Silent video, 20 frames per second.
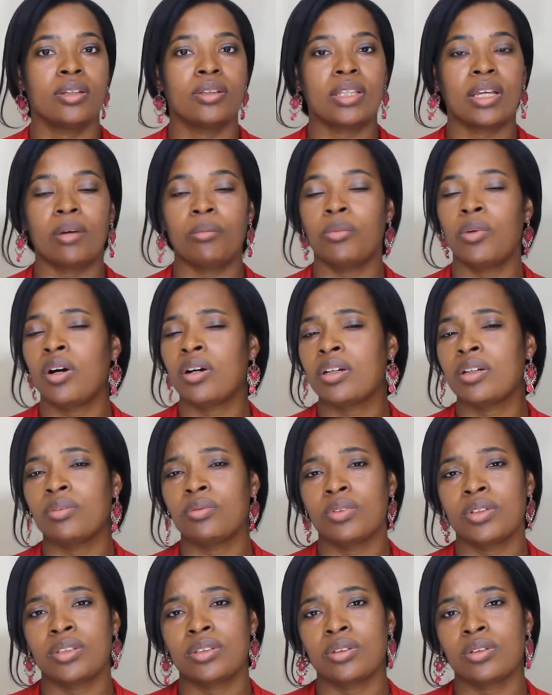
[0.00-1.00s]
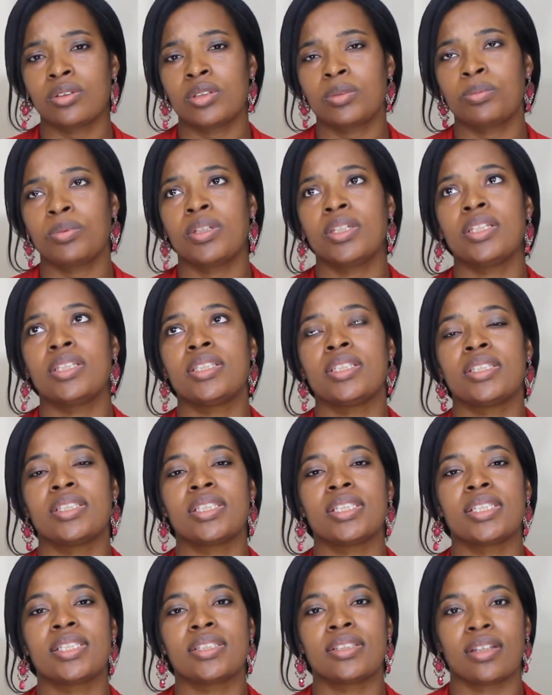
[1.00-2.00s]
That market research piece is
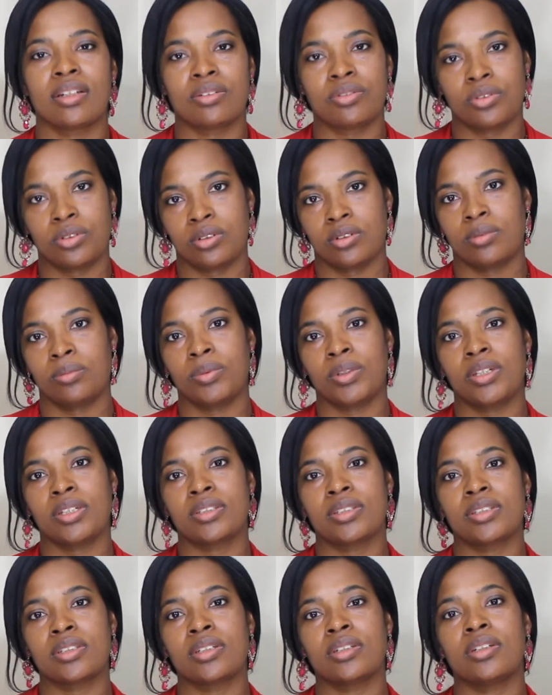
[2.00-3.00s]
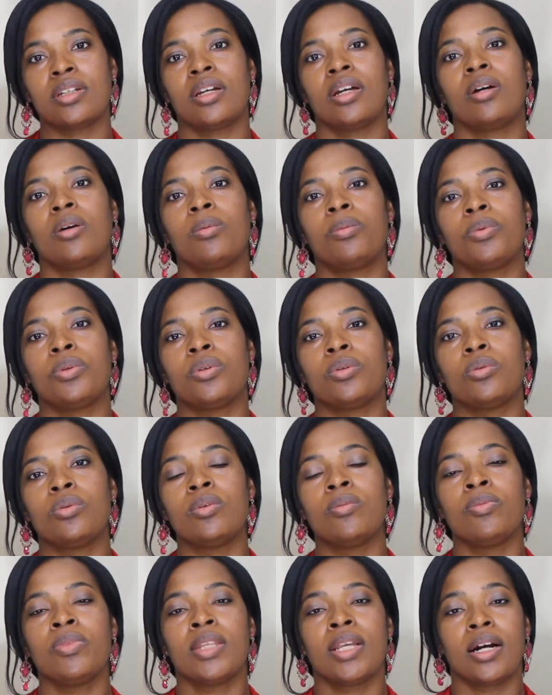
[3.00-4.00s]
essential, because it's going to help
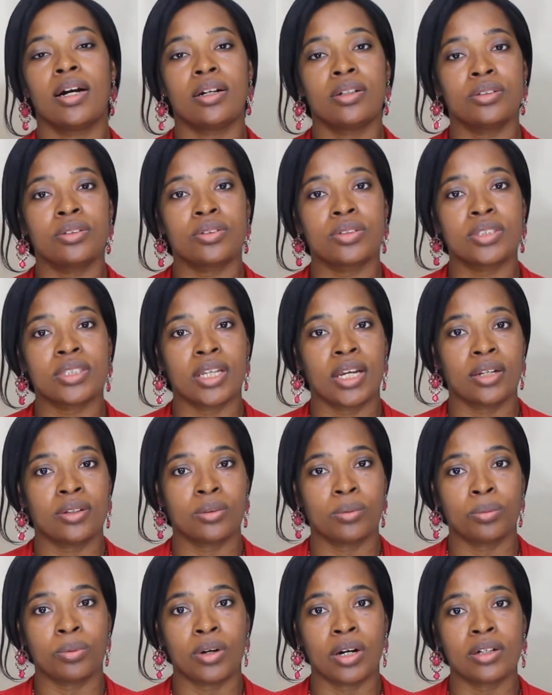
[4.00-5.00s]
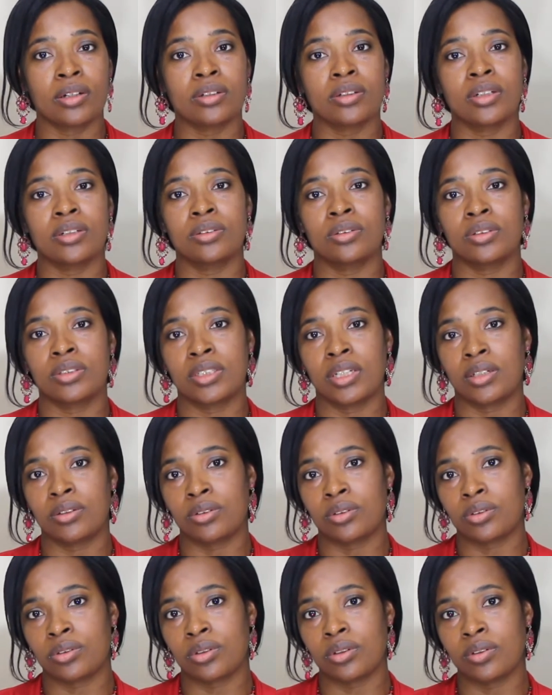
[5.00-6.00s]
you understand your product, understand
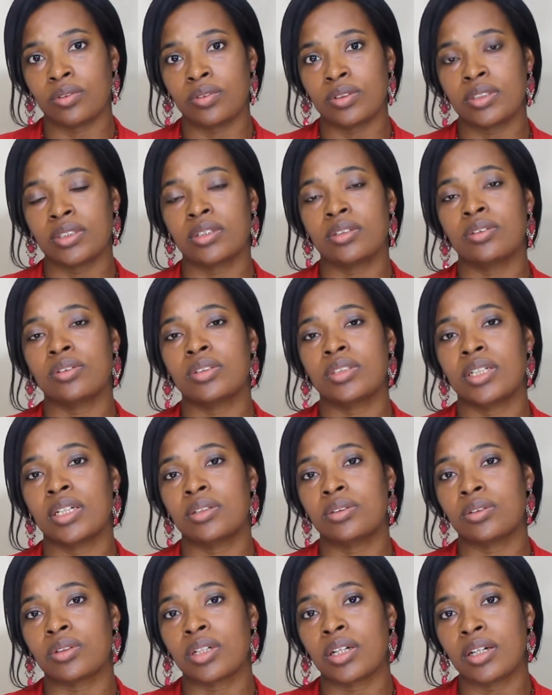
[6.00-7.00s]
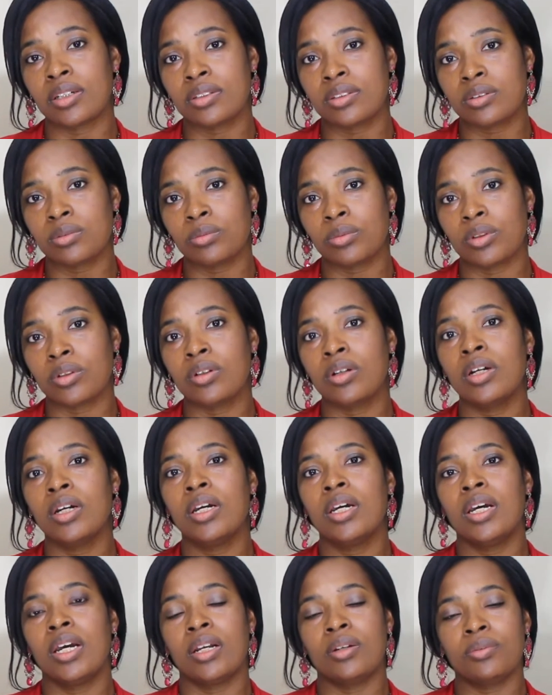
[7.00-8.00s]
your service, understand your customer,
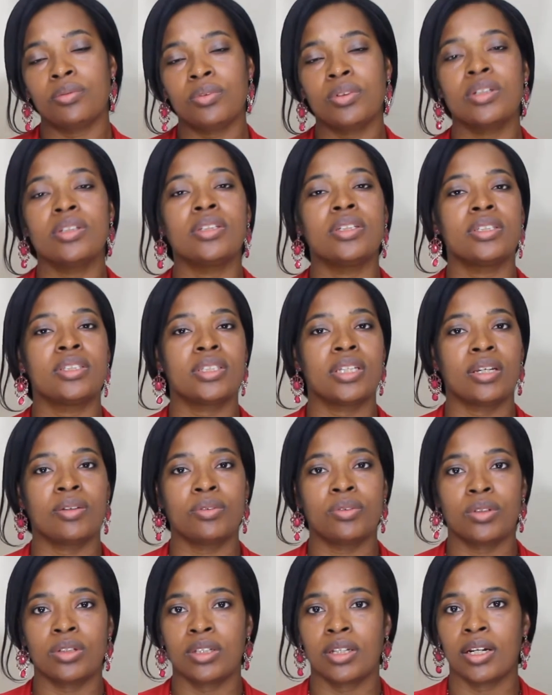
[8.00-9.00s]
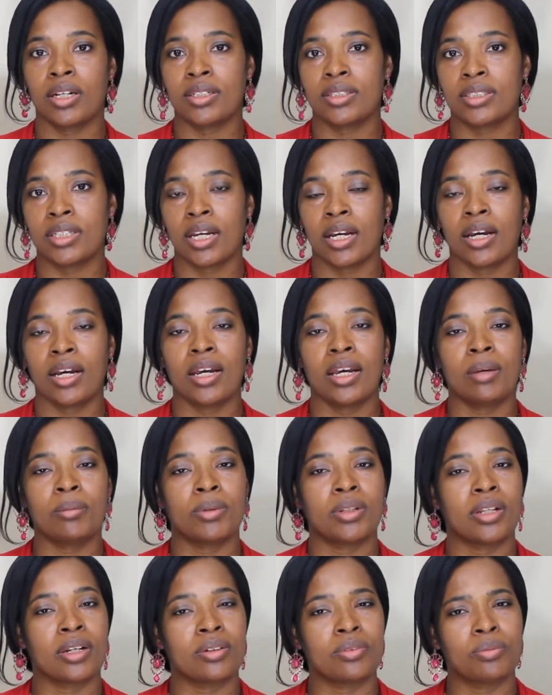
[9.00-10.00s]
and really save you a lot of time,
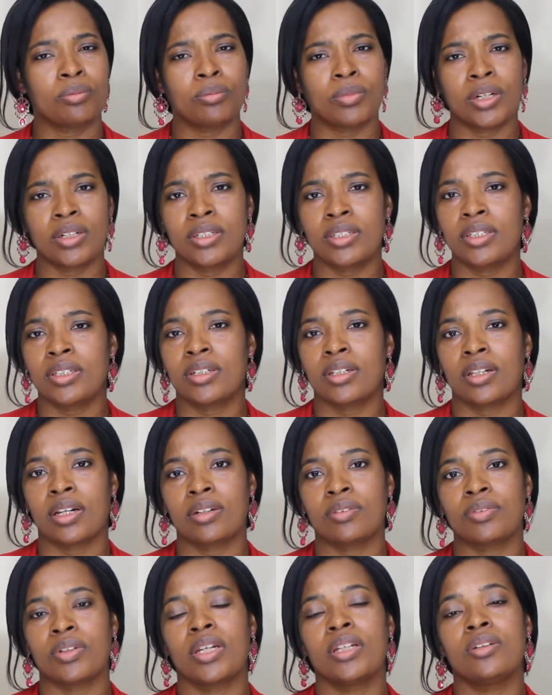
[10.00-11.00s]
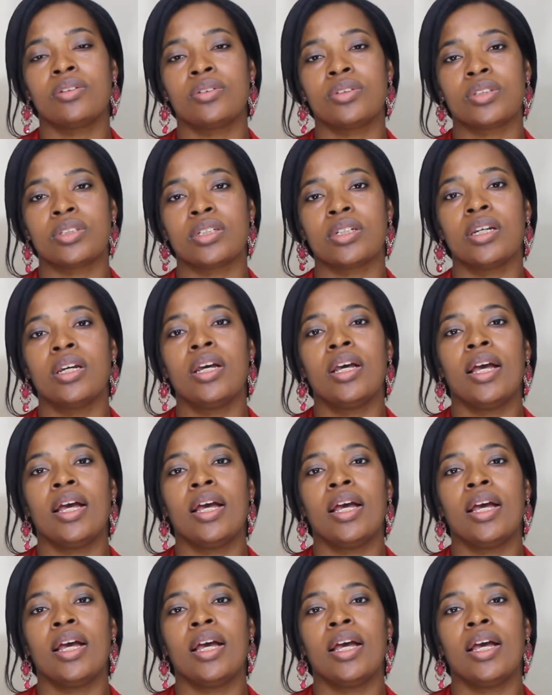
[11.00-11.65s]
a lot of money, and a lot of energy